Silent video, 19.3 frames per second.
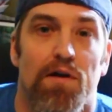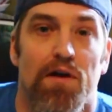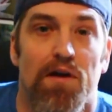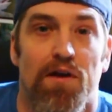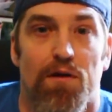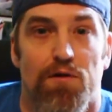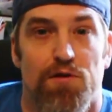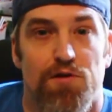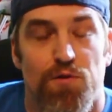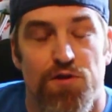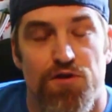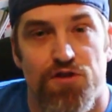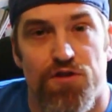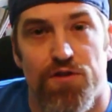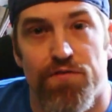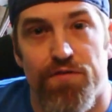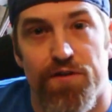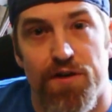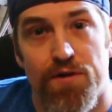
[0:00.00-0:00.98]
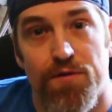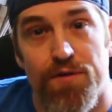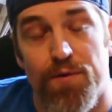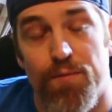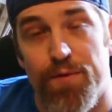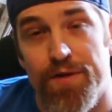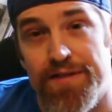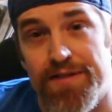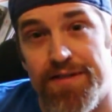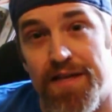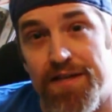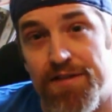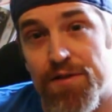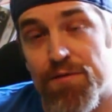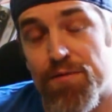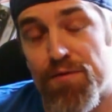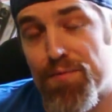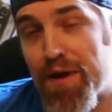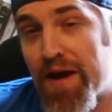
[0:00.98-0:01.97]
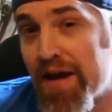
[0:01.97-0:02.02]
Now I'll switch to the video that I took
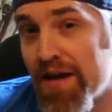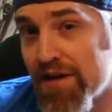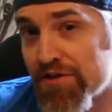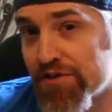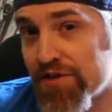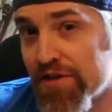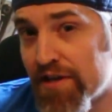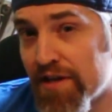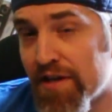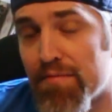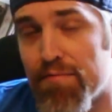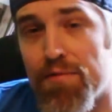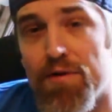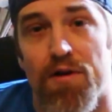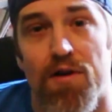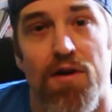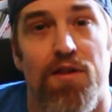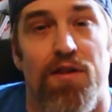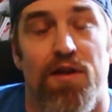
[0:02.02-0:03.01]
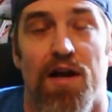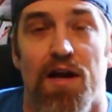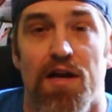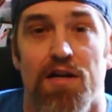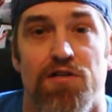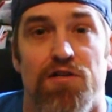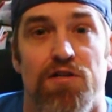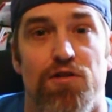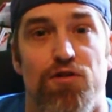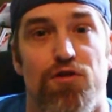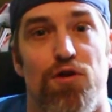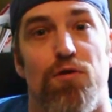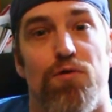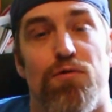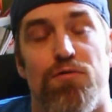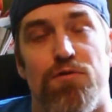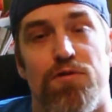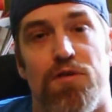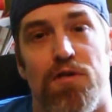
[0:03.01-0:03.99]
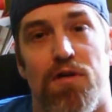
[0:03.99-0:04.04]
with my action cam that actually
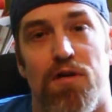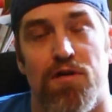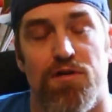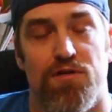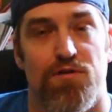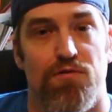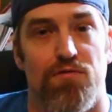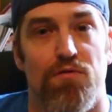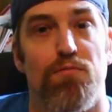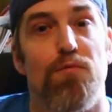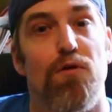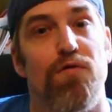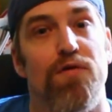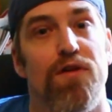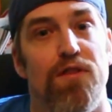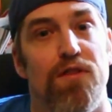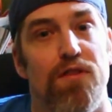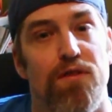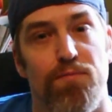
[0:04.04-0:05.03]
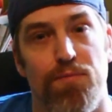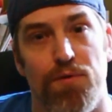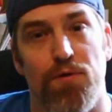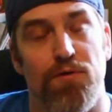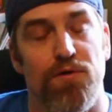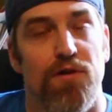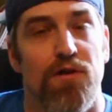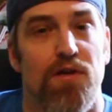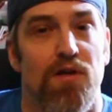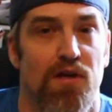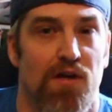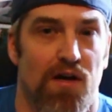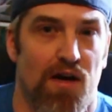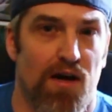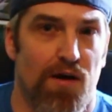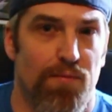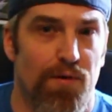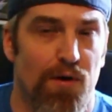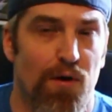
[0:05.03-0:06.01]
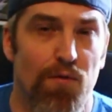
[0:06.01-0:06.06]
shows us removing the bolt.
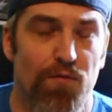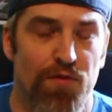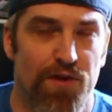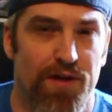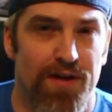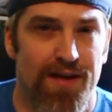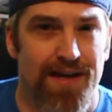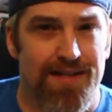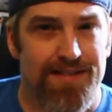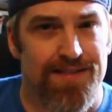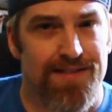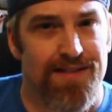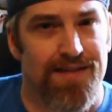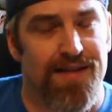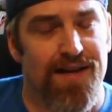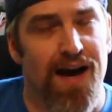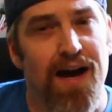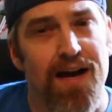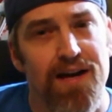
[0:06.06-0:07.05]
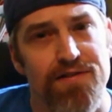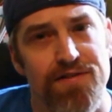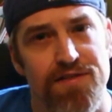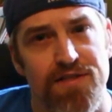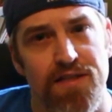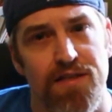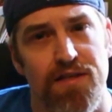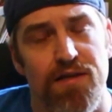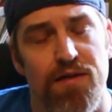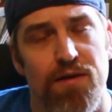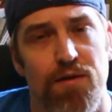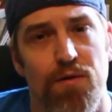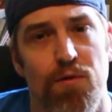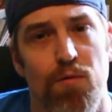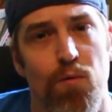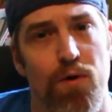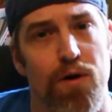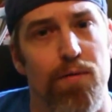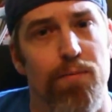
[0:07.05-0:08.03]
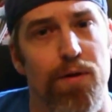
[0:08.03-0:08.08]
Hopefully you guys can kind of see
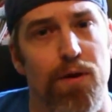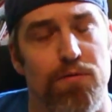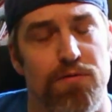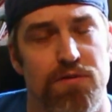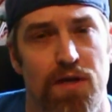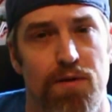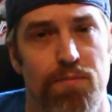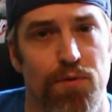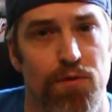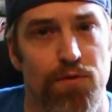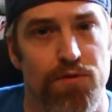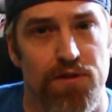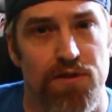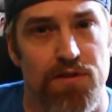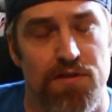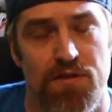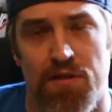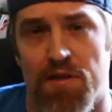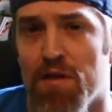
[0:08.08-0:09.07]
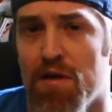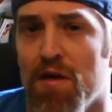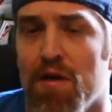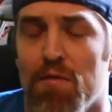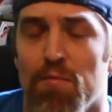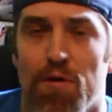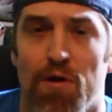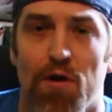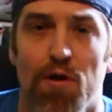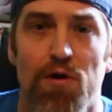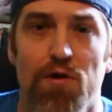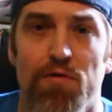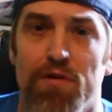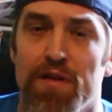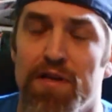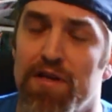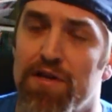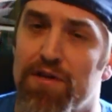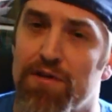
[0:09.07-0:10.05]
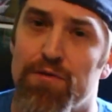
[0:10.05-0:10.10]
whereabouts that bolt is, but all you really
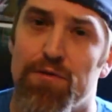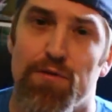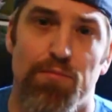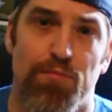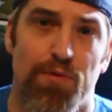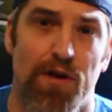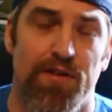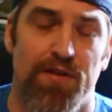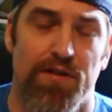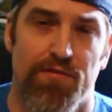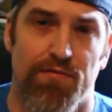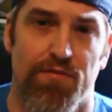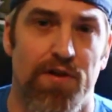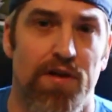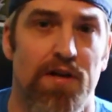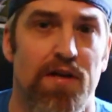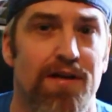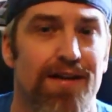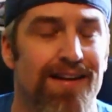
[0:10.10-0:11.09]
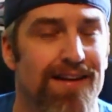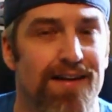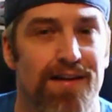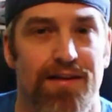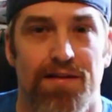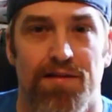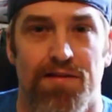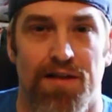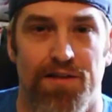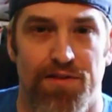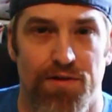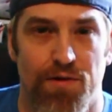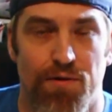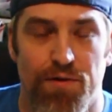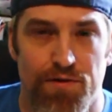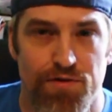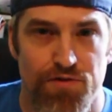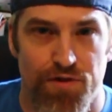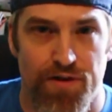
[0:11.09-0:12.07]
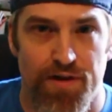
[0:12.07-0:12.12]
need to do, break that free, let the
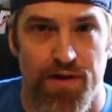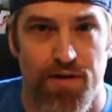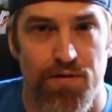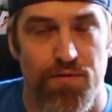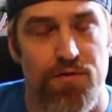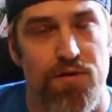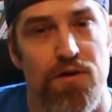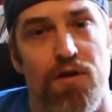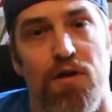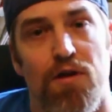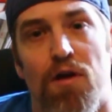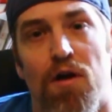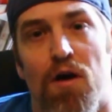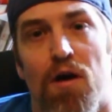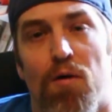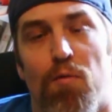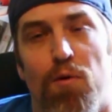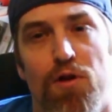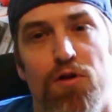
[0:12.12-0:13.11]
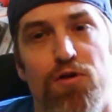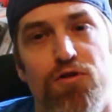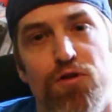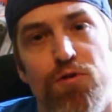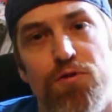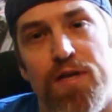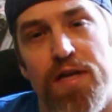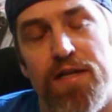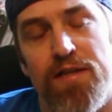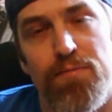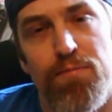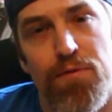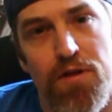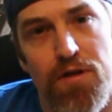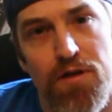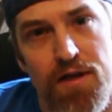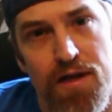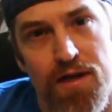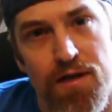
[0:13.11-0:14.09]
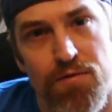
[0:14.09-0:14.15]
oil drain out. When you do take the
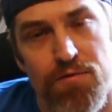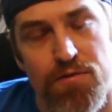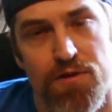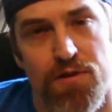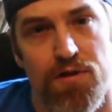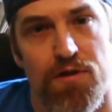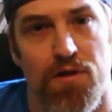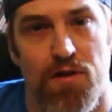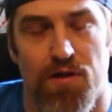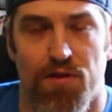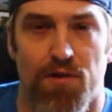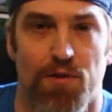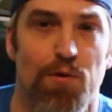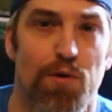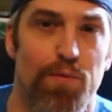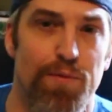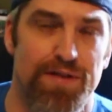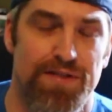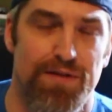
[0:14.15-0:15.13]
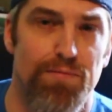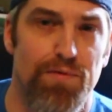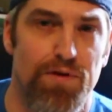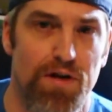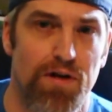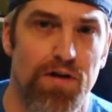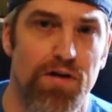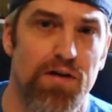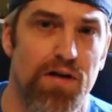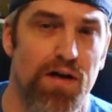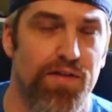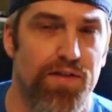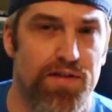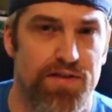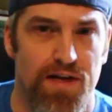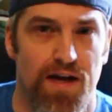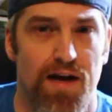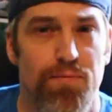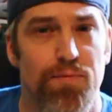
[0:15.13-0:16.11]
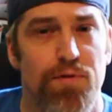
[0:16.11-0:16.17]
plug out, there will be some gunk on the
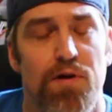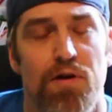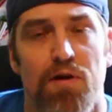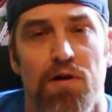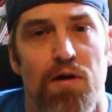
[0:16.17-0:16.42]
top.